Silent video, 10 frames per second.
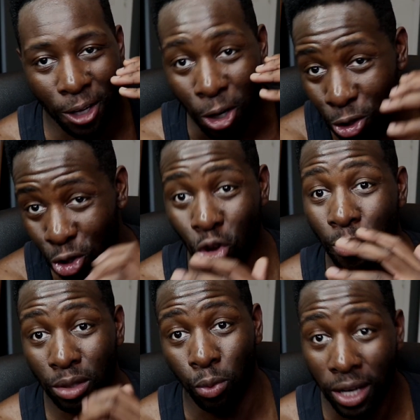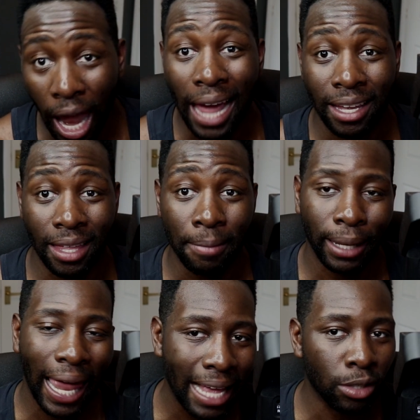consumers would like, the
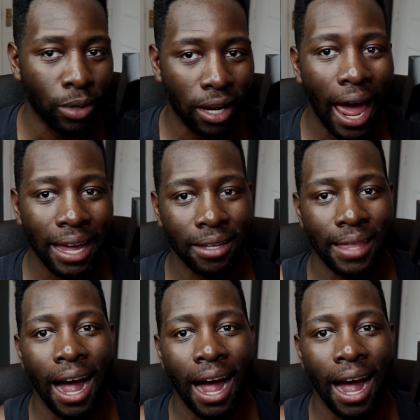players would like,